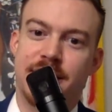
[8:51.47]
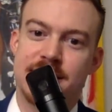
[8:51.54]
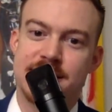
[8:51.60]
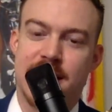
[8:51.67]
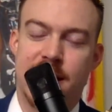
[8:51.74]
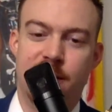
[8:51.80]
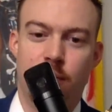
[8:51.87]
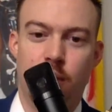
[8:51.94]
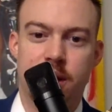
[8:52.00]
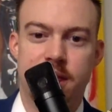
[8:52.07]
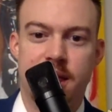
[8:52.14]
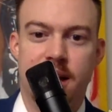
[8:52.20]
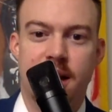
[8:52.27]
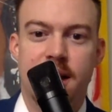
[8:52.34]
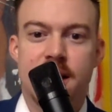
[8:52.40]
That's kind of what
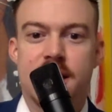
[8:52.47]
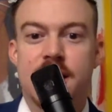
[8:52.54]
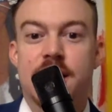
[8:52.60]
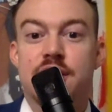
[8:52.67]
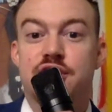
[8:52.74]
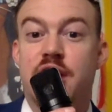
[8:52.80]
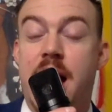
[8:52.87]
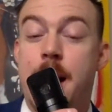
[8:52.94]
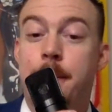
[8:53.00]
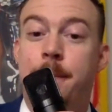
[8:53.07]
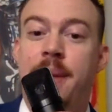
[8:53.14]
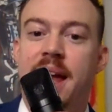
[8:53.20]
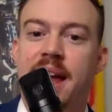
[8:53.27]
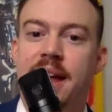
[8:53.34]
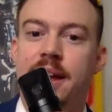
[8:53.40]
the job
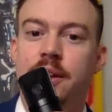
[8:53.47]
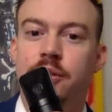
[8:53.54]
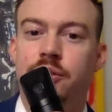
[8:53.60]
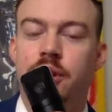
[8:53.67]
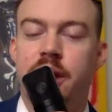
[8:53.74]
pays,